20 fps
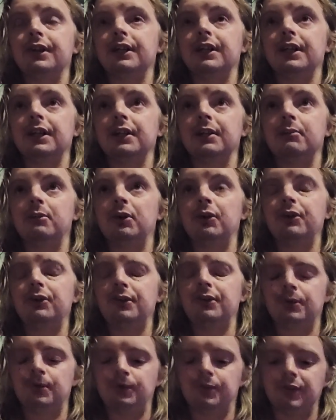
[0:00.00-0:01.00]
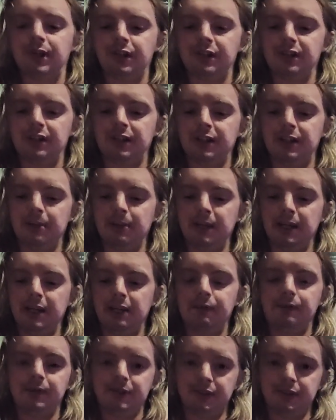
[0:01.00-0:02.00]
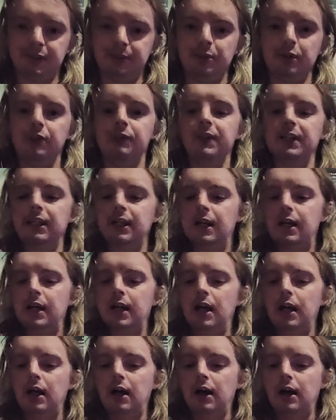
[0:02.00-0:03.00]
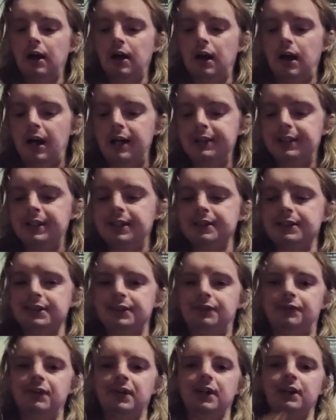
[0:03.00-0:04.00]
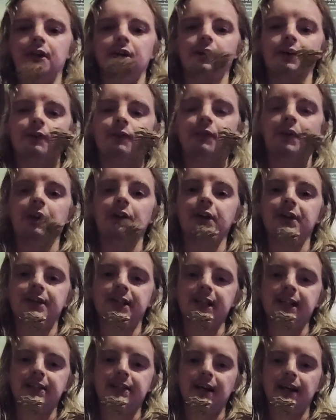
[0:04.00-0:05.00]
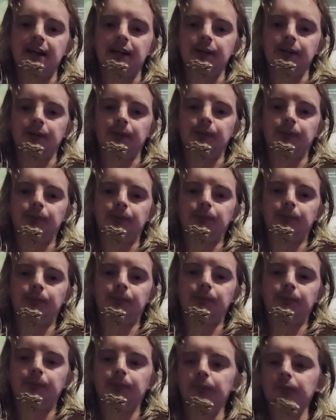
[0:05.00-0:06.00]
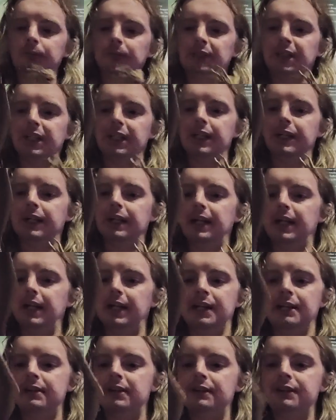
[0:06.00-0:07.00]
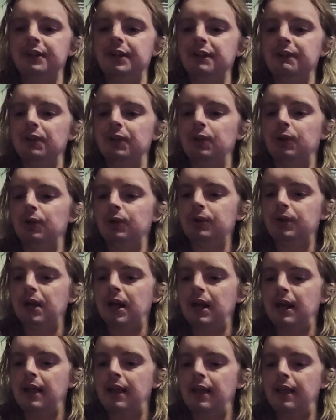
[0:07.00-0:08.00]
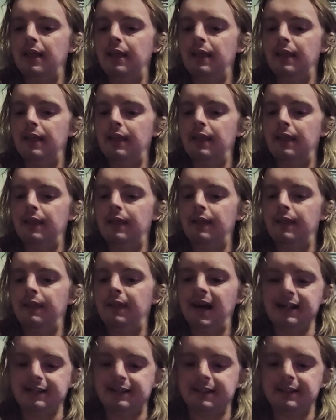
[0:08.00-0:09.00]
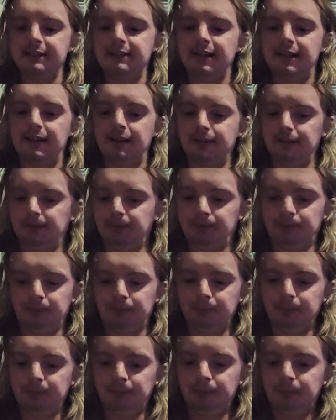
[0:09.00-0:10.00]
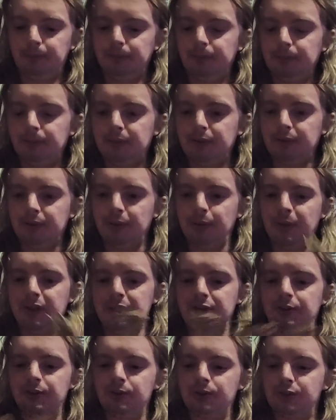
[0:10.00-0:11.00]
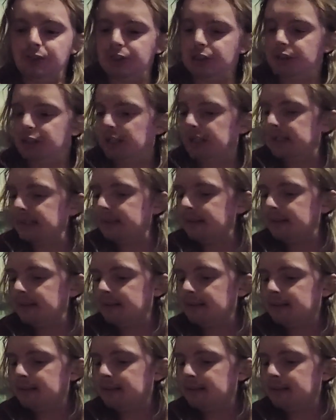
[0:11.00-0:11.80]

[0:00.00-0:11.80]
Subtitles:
King of the Monsters was actually coming out for this movie, I seen this figure very detailed, you know, and it doesn't even look that detailed. The wings look shit.